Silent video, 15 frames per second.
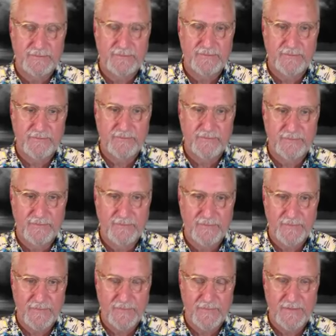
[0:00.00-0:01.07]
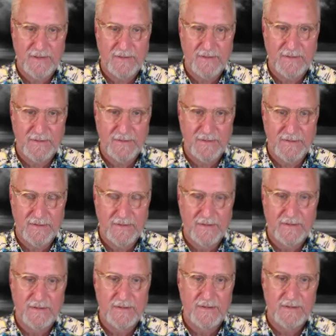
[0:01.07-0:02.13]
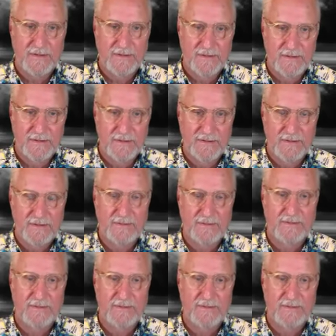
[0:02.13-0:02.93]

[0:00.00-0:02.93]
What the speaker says: (not speaking)